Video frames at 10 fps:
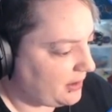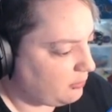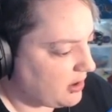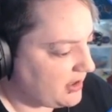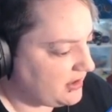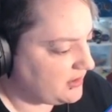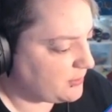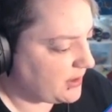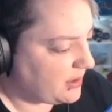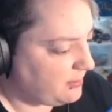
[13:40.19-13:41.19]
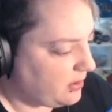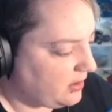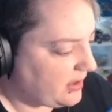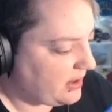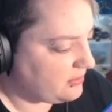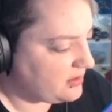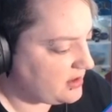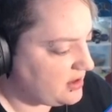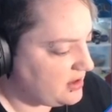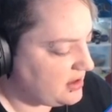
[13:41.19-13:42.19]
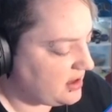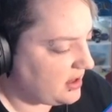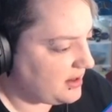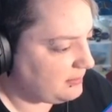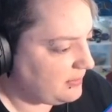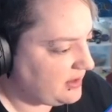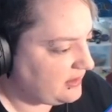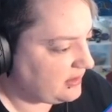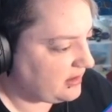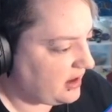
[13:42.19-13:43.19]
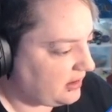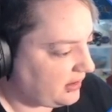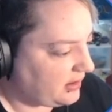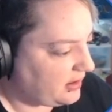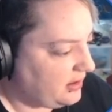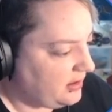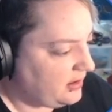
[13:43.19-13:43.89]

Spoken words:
One is we're going to pull out the insert color